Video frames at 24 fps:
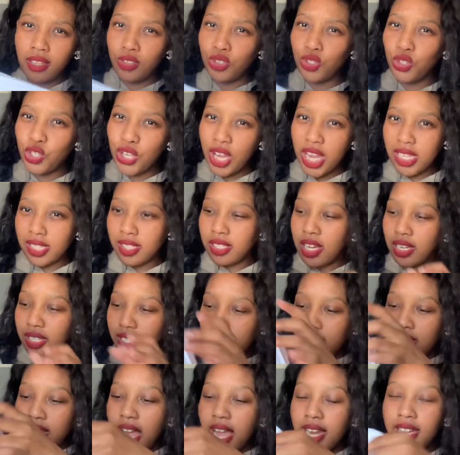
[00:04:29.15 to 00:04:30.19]
Do you guys
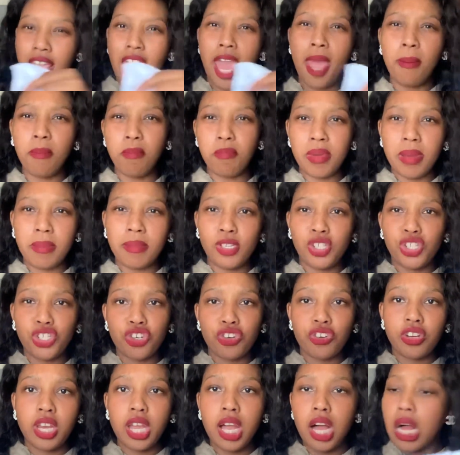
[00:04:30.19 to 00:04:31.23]
understand? Hempy
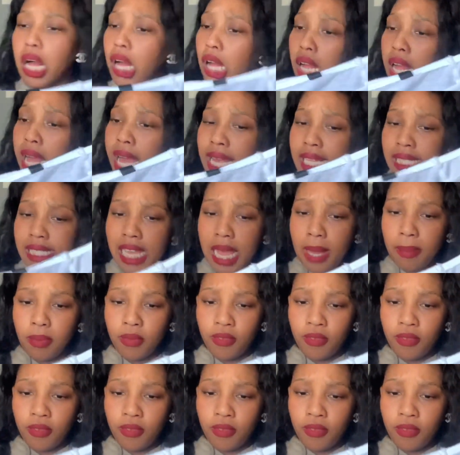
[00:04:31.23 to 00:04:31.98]
material type of